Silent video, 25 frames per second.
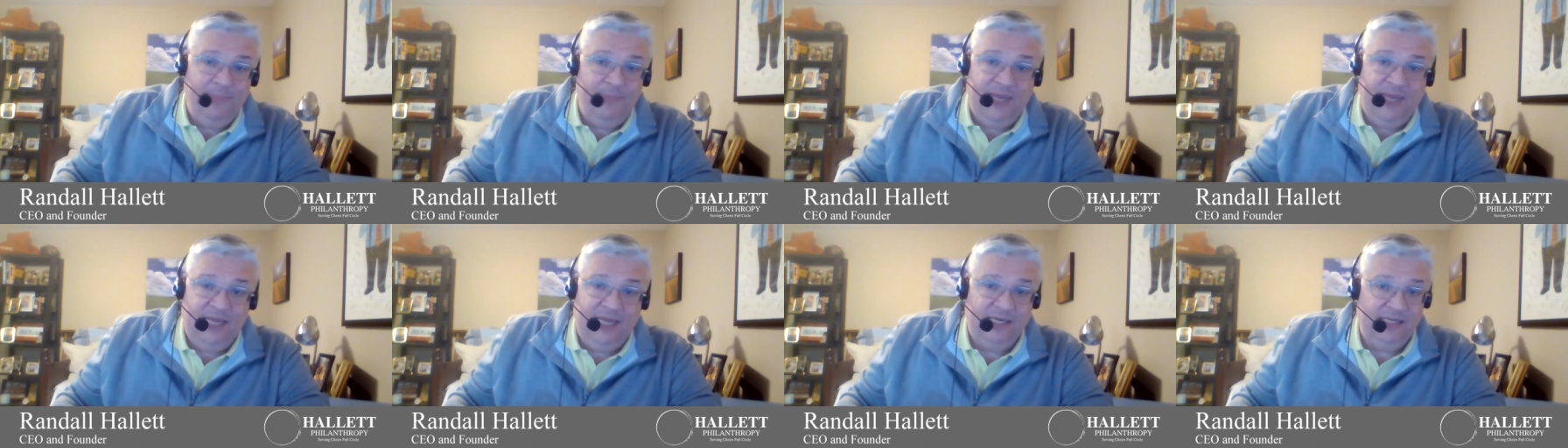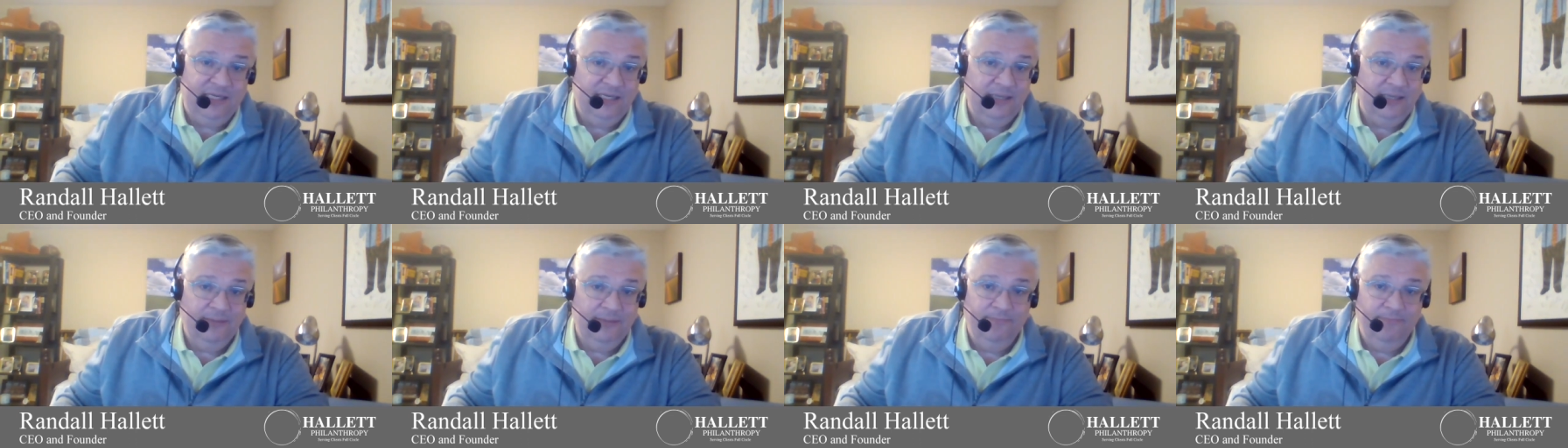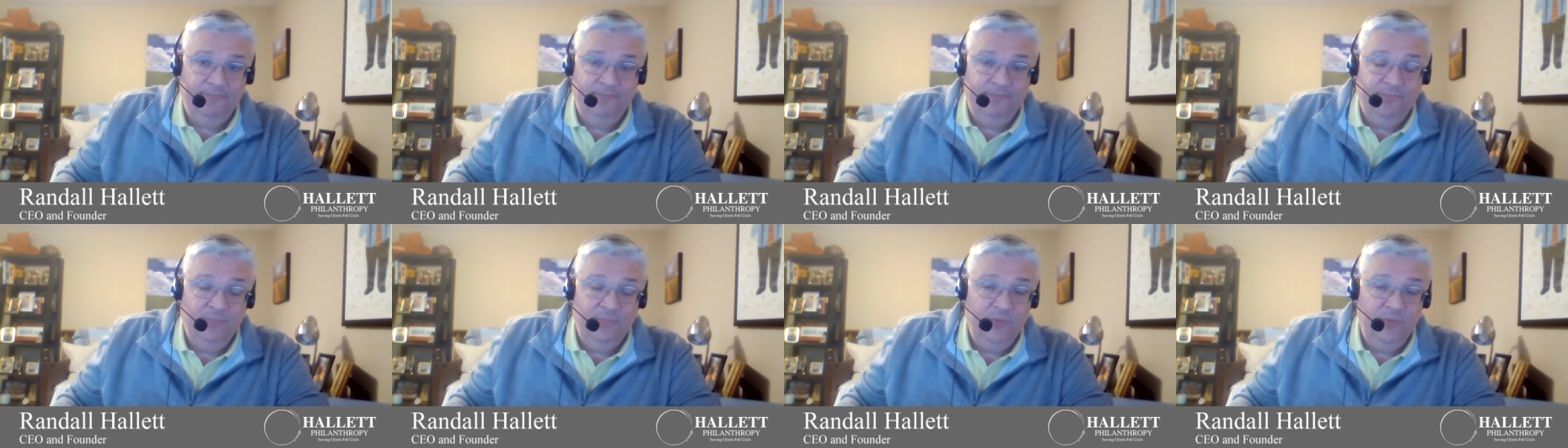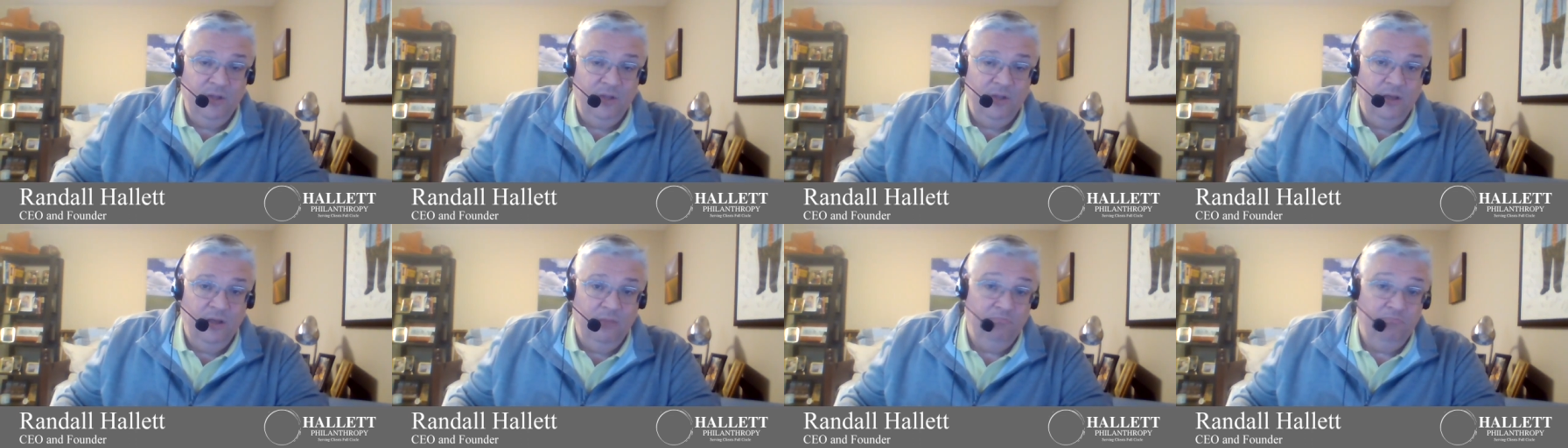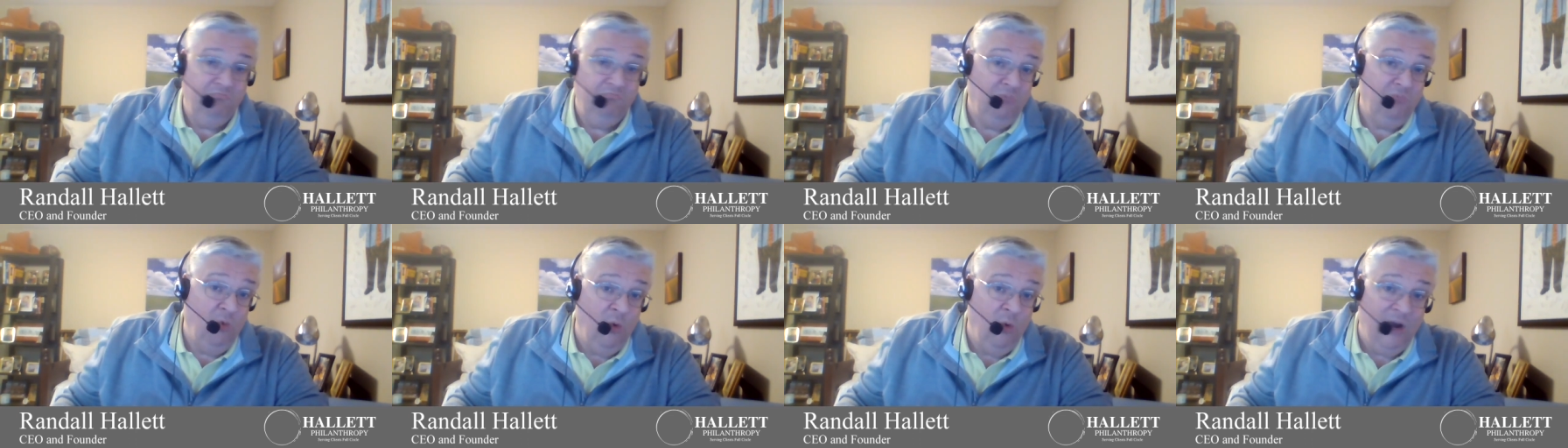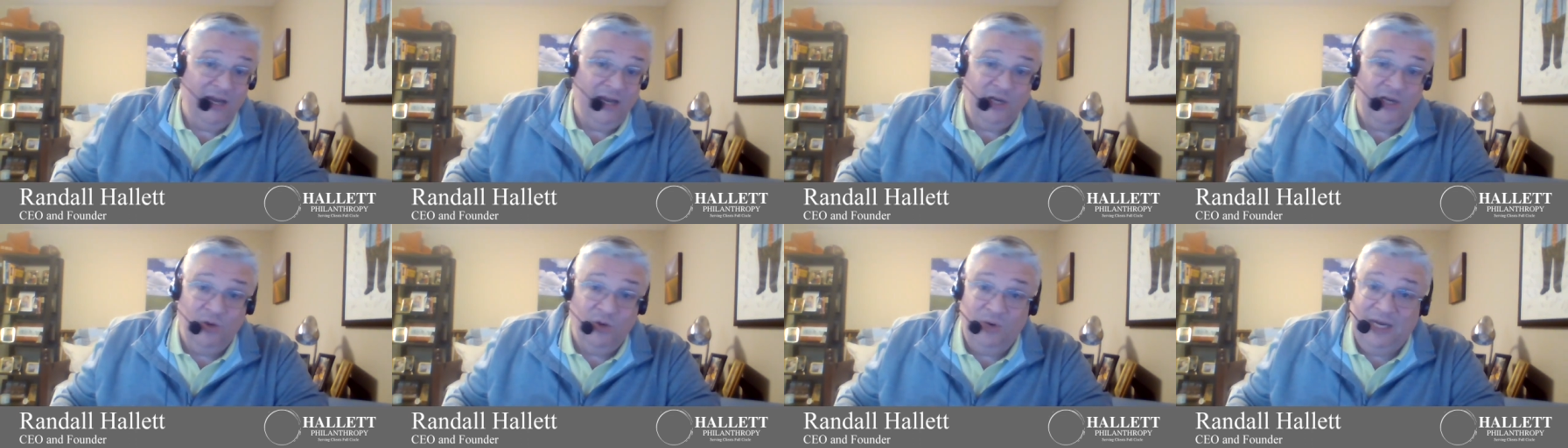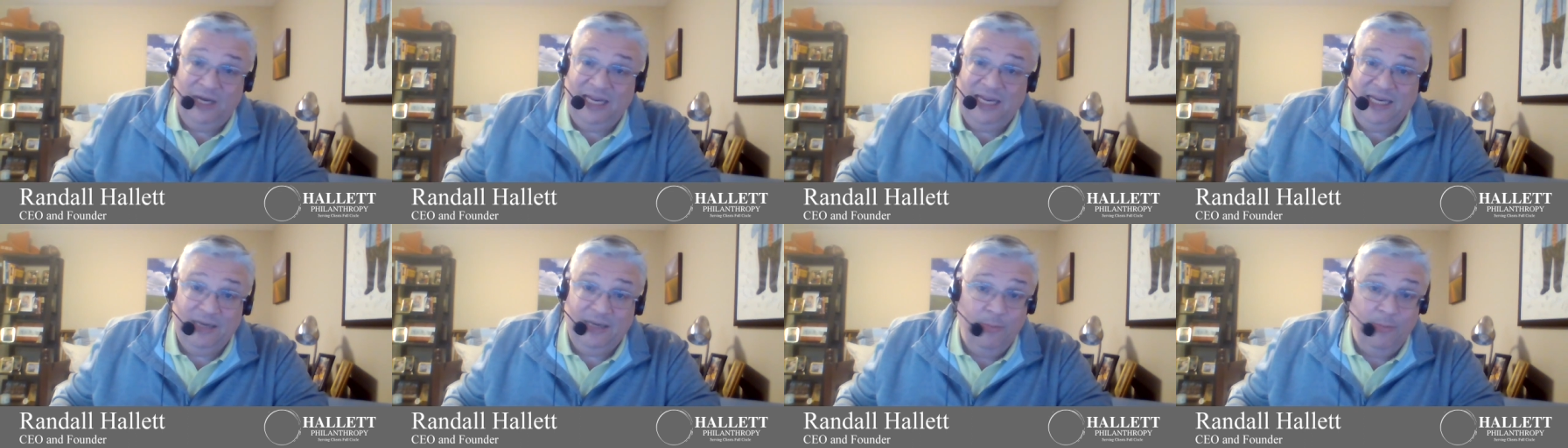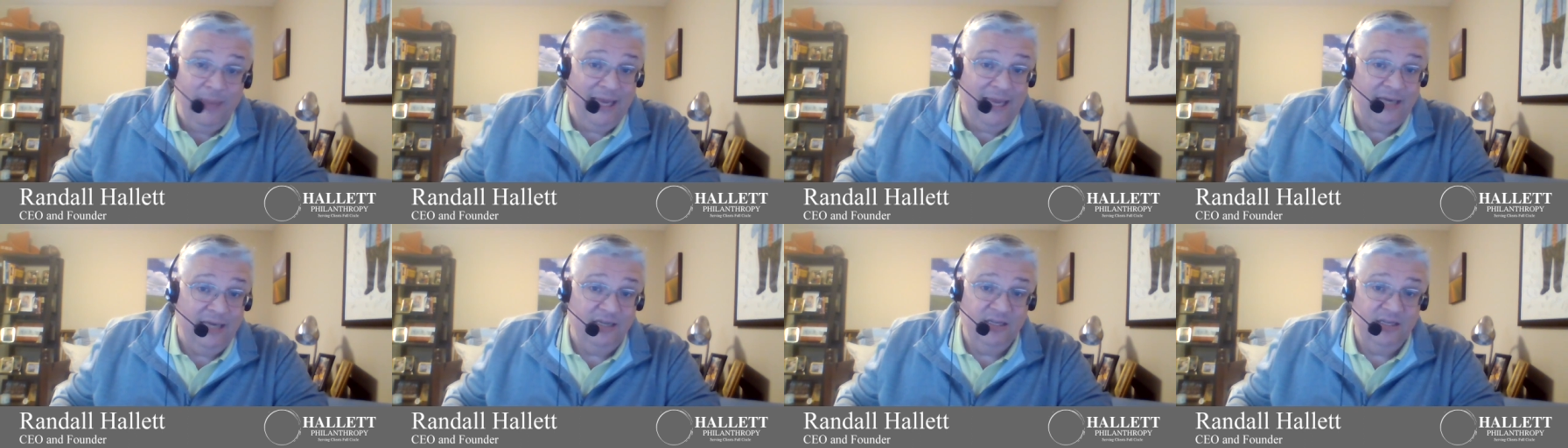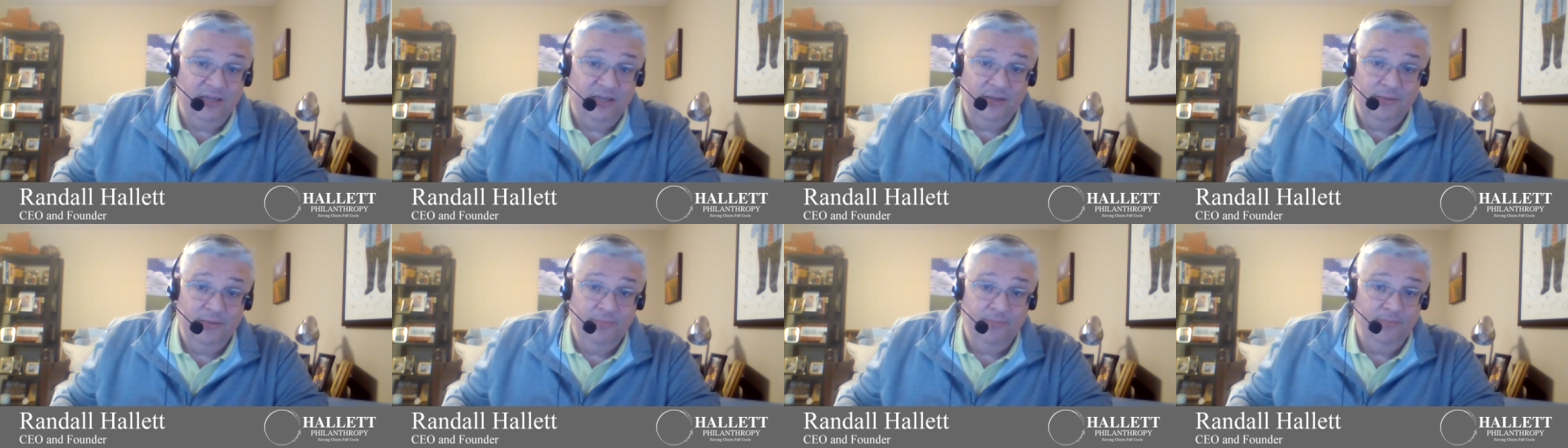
meet or I don't need to meet.